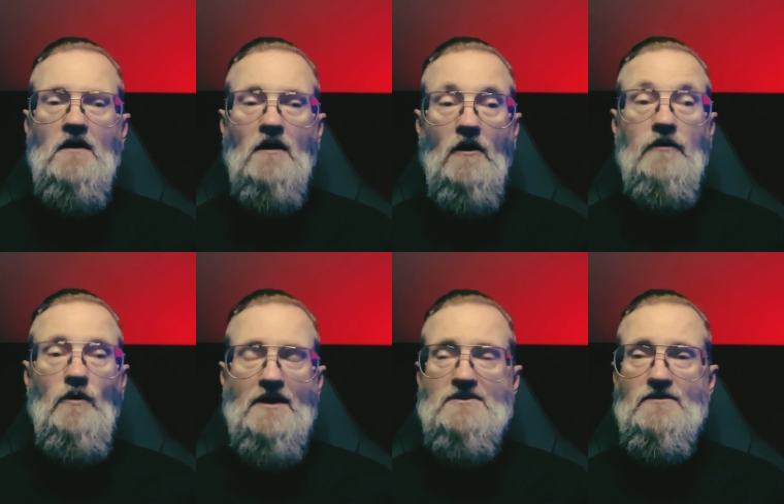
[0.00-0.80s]
Although
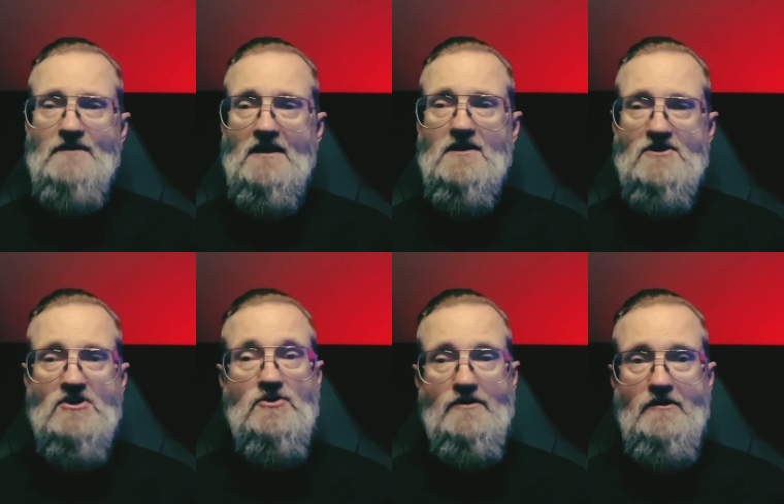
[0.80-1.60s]
I do think it's
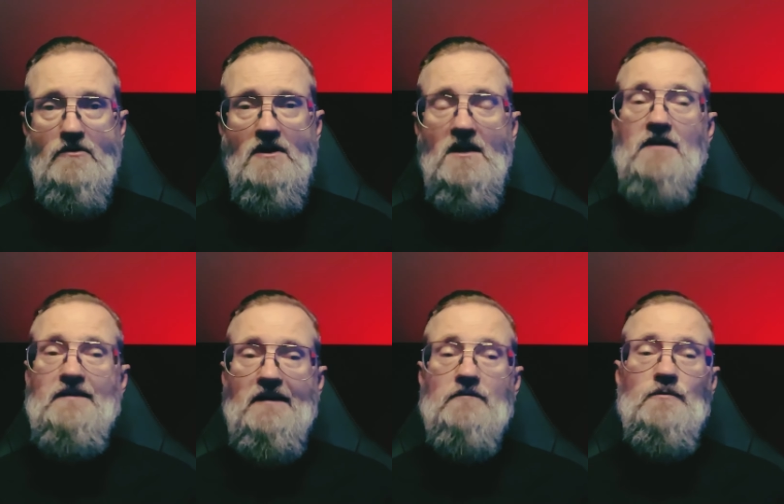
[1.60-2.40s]
true
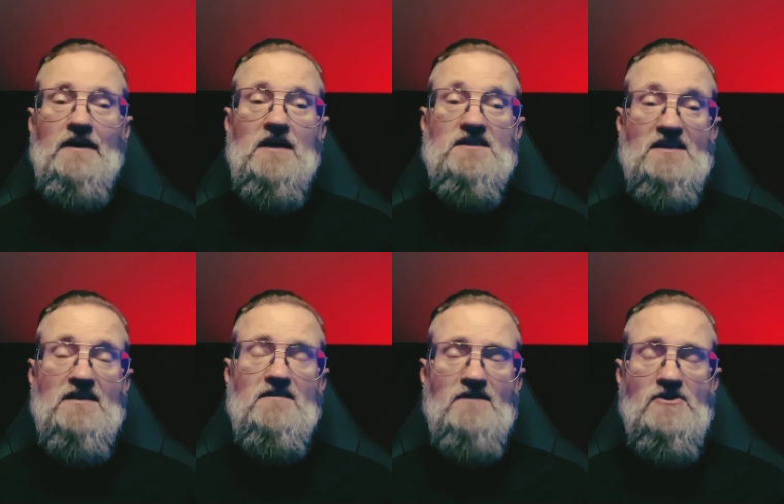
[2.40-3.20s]
that everyone has an
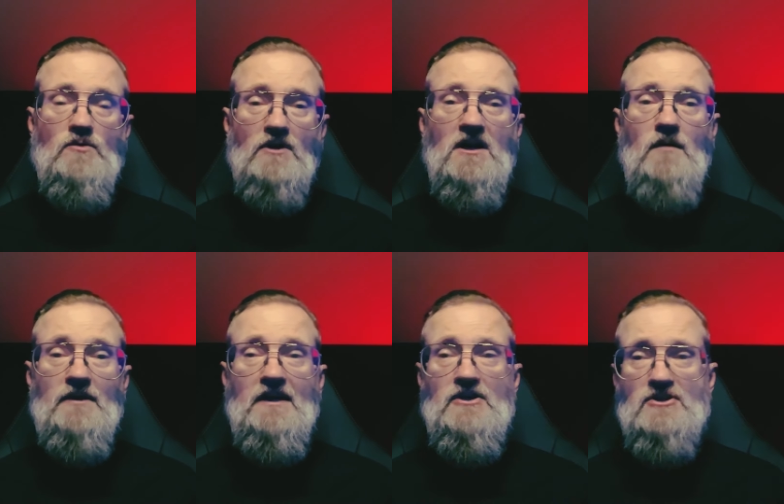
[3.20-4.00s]
individual
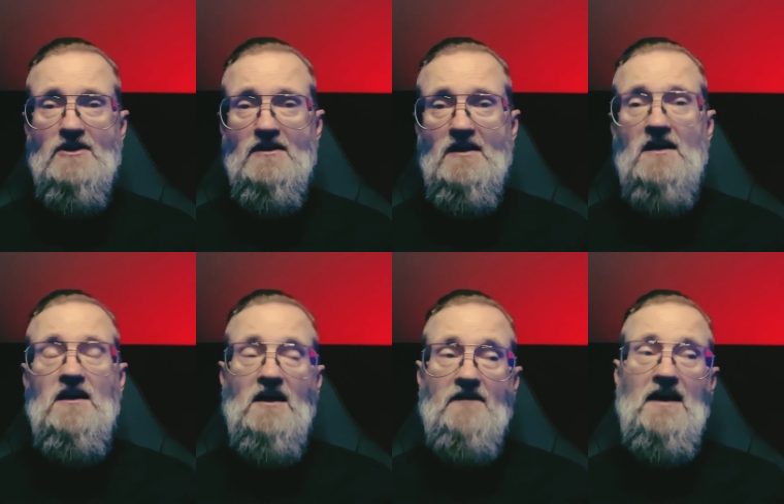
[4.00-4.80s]
combination
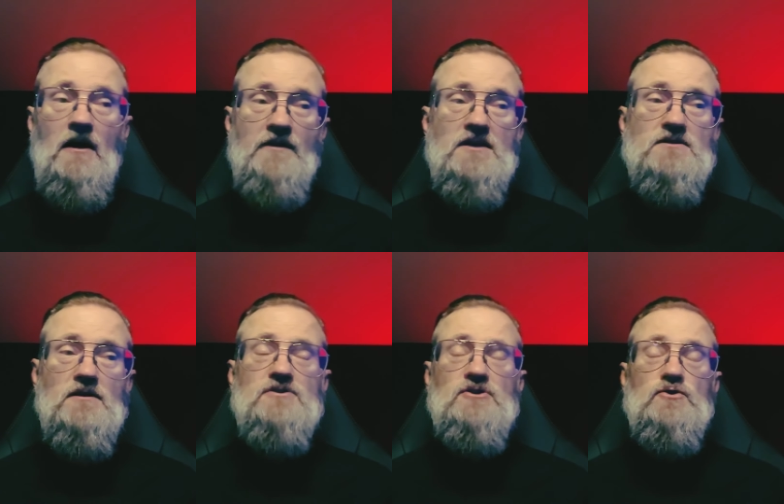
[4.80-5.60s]
of how they
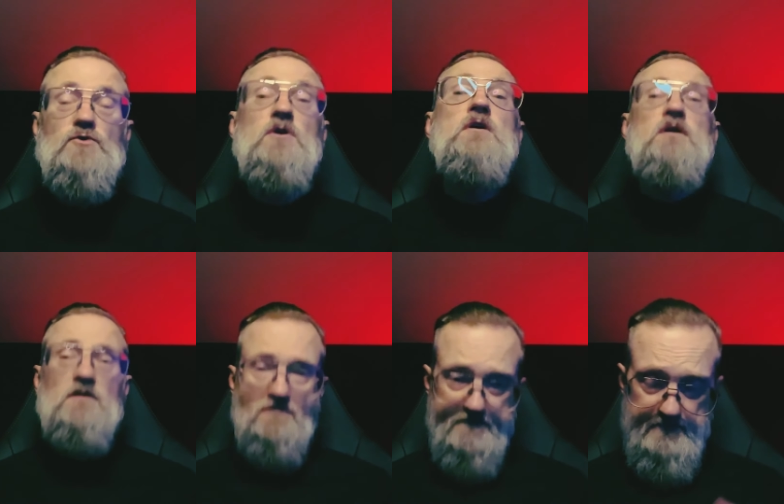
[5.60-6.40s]
start to
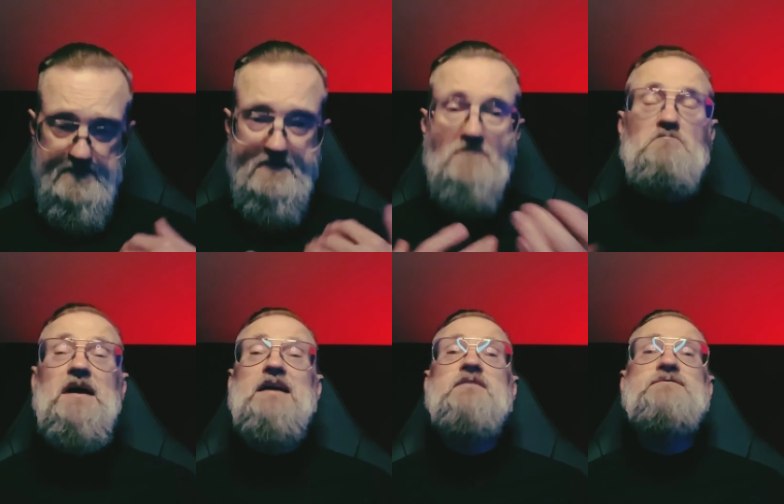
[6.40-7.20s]

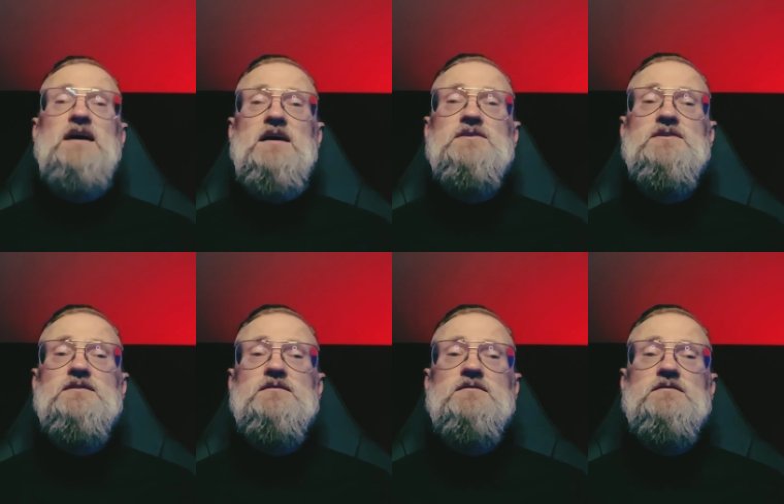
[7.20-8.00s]

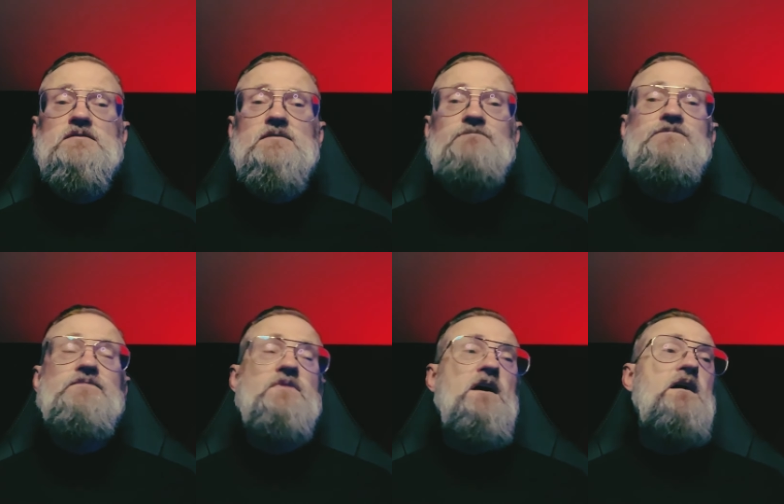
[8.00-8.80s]
manifest
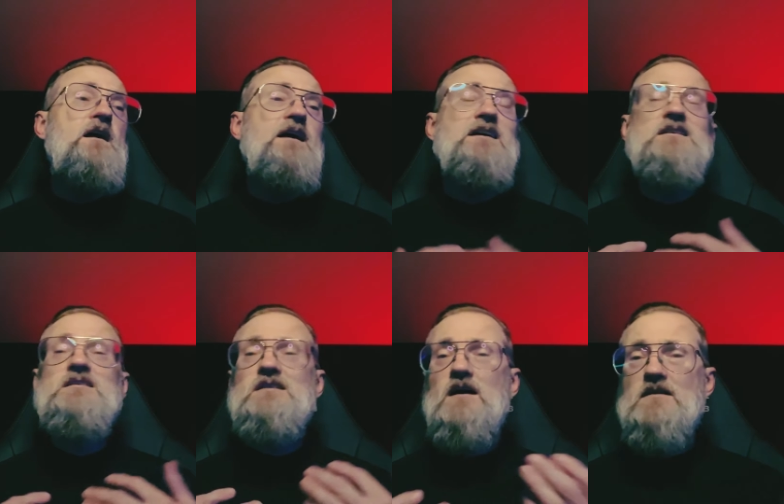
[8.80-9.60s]
uh,
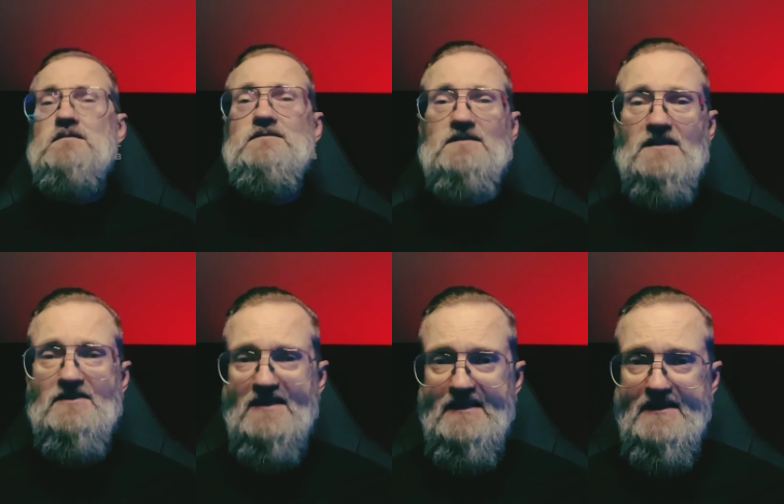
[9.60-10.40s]

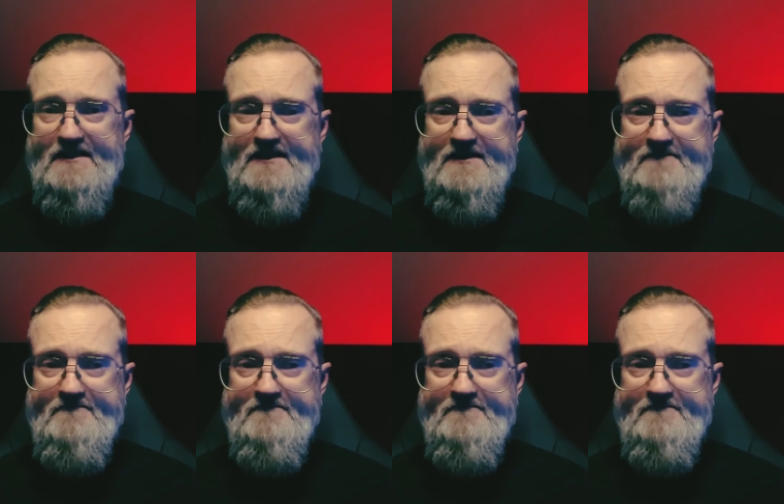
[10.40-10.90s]
disease